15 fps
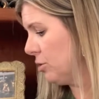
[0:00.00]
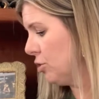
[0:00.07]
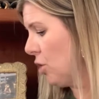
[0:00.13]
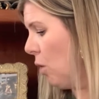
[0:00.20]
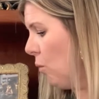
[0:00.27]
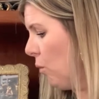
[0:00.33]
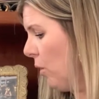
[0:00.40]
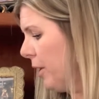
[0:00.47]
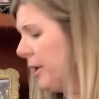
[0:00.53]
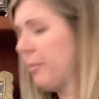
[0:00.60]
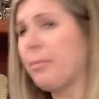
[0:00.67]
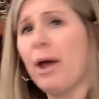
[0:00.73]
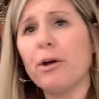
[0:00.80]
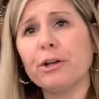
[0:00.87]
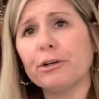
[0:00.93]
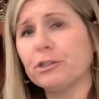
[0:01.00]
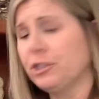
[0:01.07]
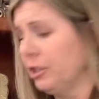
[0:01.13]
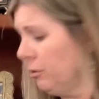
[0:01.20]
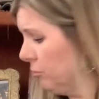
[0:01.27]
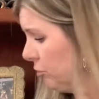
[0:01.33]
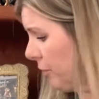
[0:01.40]
Don't worry about your
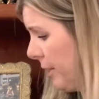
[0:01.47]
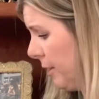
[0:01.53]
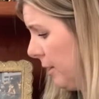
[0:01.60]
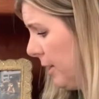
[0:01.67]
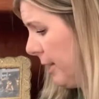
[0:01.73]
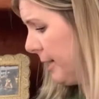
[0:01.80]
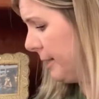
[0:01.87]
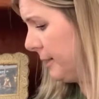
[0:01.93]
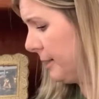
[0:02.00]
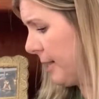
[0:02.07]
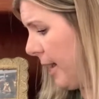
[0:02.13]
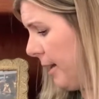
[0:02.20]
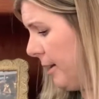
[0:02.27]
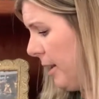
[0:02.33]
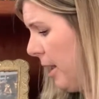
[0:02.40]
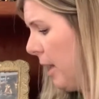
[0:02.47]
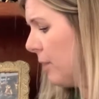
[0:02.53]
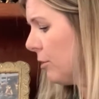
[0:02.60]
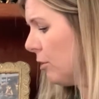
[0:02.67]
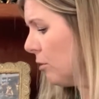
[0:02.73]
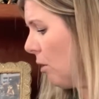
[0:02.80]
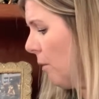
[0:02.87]
children, he said.
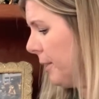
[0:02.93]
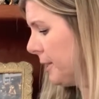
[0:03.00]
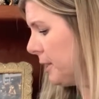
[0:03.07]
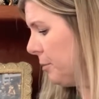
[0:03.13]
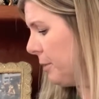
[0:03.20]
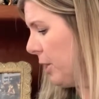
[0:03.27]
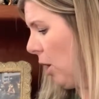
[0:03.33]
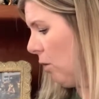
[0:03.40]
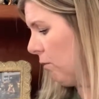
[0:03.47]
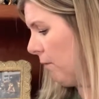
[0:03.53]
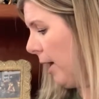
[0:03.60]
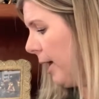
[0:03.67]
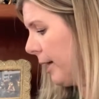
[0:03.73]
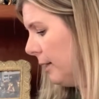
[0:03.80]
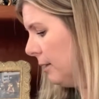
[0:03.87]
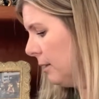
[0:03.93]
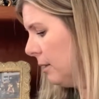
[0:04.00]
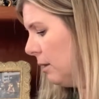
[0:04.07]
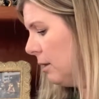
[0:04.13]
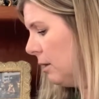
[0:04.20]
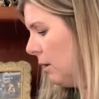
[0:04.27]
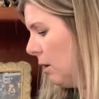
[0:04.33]
They're going to be all right.
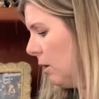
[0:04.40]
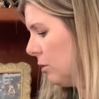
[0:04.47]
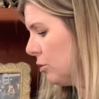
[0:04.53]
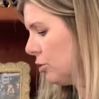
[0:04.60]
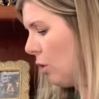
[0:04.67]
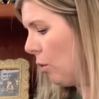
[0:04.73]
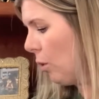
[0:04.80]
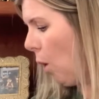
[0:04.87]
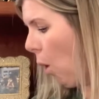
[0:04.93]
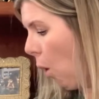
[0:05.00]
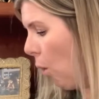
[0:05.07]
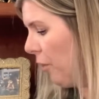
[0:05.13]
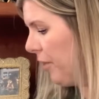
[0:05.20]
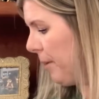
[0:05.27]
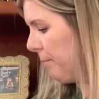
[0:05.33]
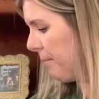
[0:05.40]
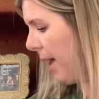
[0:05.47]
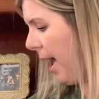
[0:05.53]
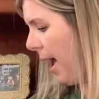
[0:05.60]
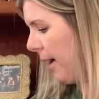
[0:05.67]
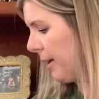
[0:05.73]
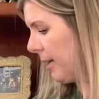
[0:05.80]
Don't hold them
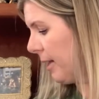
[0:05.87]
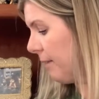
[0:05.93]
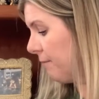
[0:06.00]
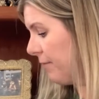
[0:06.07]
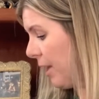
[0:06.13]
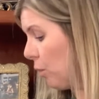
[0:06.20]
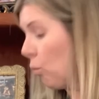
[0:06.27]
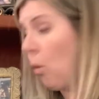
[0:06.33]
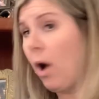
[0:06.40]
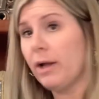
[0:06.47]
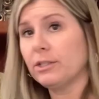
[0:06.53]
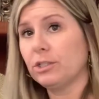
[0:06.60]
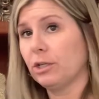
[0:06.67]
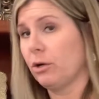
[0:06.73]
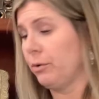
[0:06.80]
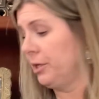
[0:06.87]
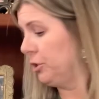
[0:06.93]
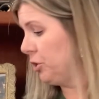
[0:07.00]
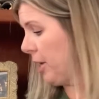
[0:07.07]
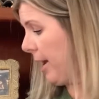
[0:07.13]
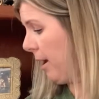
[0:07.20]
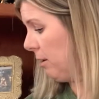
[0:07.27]
back if they want to go to
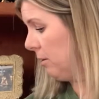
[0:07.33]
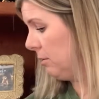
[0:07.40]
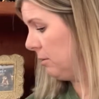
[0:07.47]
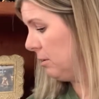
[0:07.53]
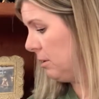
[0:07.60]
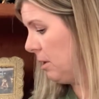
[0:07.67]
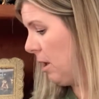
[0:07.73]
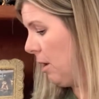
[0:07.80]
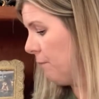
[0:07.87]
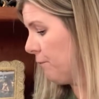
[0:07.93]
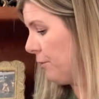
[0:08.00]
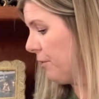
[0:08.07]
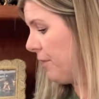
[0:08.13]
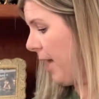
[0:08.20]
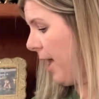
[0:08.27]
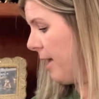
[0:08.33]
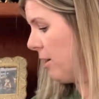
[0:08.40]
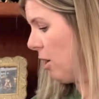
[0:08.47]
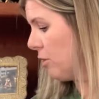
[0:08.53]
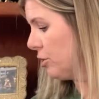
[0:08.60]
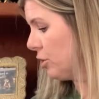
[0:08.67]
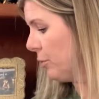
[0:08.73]
jail, for they
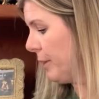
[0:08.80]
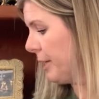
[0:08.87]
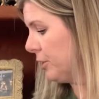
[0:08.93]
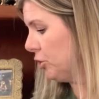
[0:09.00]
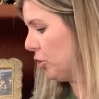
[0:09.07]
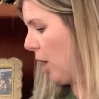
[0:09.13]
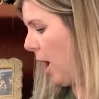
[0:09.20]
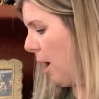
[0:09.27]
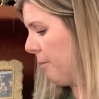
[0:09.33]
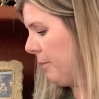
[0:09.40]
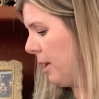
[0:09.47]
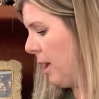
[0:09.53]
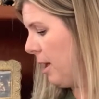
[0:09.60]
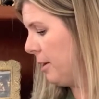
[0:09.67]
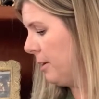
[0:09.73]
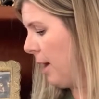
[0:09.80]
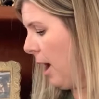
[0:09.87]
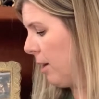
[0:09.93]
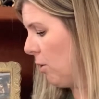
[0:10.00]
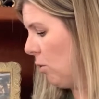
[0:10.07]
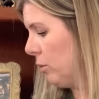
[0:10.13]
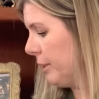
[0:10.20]
are doing a job not
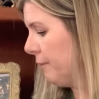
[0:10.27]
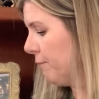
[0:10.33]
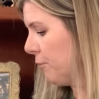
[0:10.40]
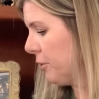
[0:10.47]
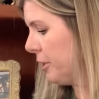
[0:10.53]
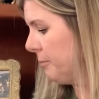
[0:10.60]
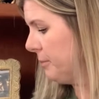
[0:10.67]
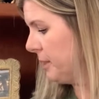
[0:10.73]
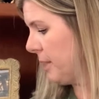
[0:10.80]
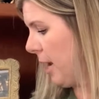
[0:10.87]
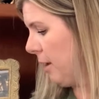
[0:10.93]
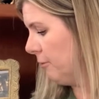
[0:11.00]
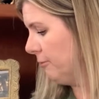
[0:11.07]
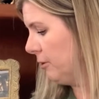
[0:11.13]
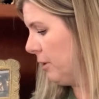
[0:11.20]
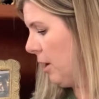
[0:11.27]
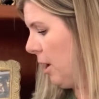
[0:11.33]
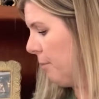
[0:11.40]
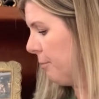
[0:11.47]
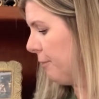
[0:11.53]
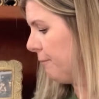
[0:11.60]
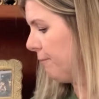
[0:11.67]
only for themselves,
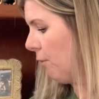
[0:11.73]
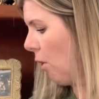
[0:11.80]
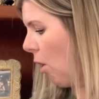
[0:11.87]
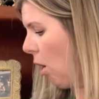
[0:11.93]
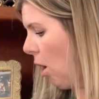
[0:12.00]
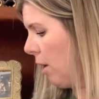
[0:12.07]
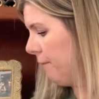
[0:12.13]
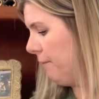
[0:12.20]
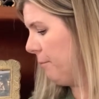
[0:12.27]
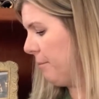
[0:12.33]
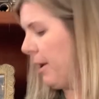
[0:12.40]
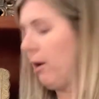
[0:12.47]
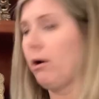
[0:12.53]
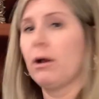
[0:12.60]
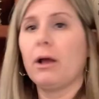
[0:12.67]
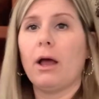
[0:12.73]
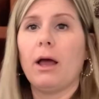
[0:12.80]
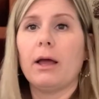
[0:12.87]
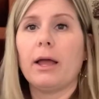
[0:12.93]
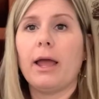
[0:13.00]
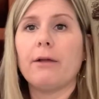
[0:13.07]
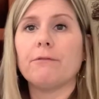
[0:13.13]
but for all of America
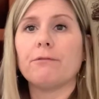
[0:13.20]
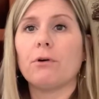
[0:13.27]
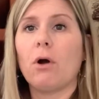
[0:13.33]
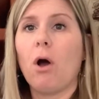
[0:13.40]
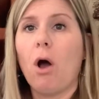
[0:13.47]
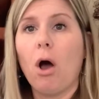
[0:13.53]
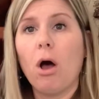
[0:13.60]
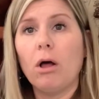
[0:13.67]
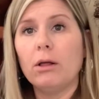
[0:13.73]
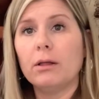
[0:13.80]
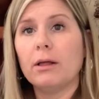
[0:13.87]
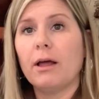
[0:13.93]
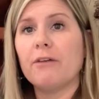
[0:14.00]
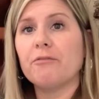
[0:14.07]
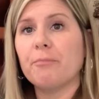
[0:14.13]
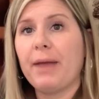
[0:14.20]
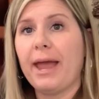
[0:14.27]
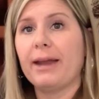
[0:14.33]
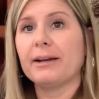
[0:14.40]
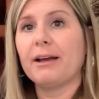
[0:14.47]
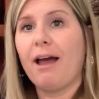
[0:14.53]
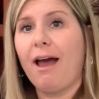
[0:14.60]
and for all of
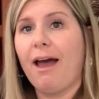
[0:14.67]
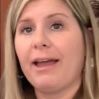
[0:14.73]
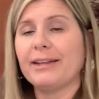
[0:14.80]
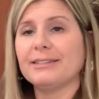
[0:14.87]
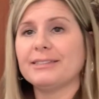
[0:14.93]
mankind.